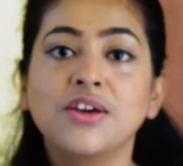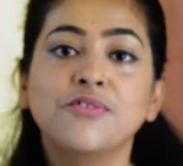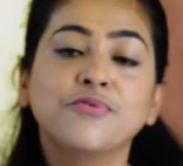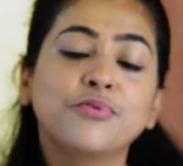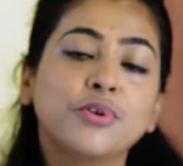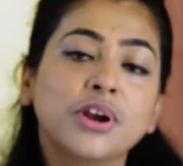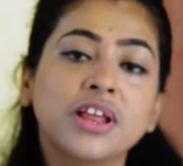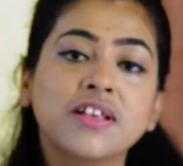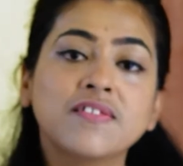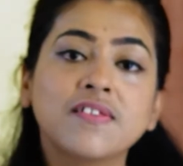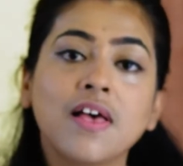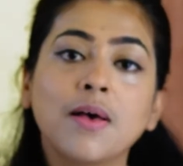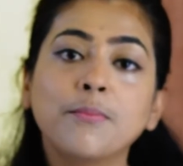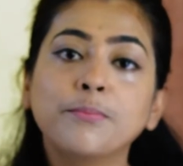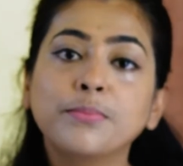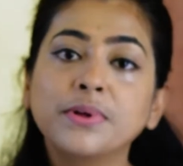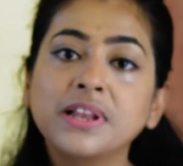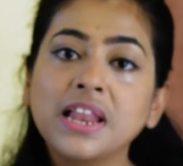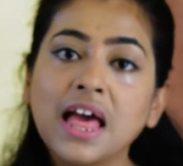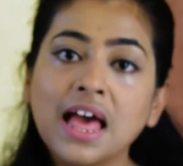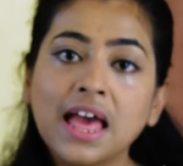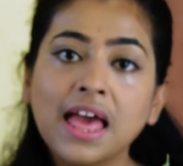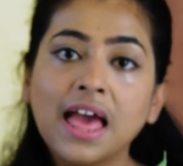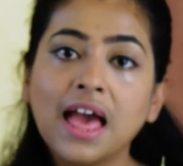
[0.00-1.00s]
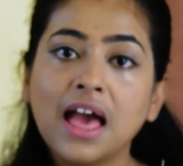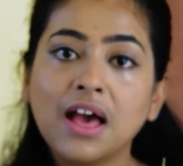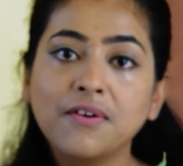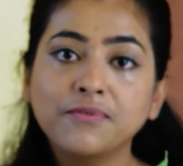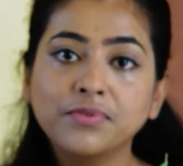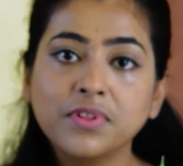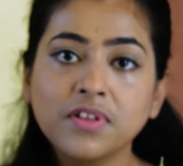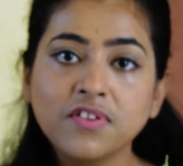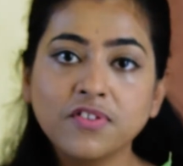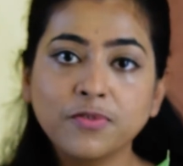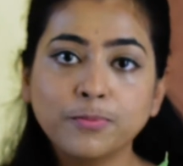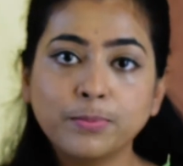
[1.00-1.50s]
For example, I
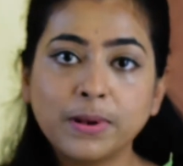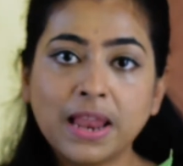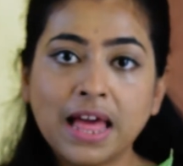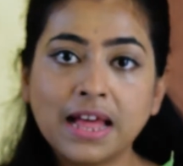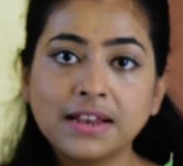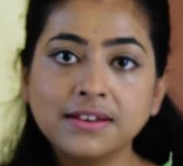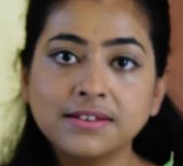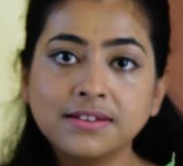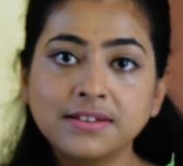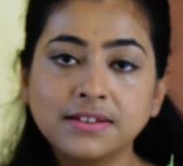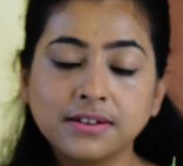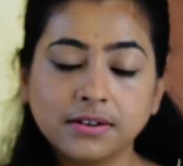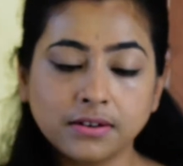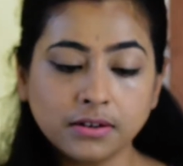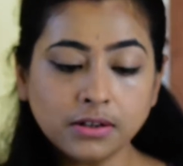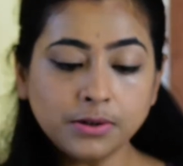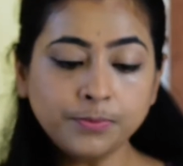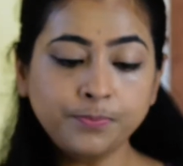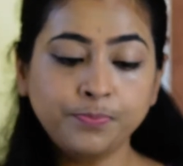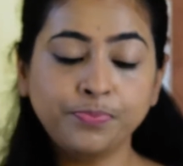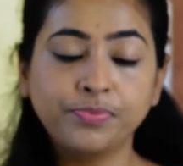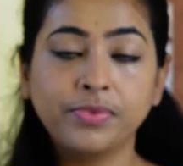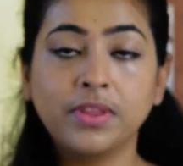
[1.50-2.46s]
have this plant here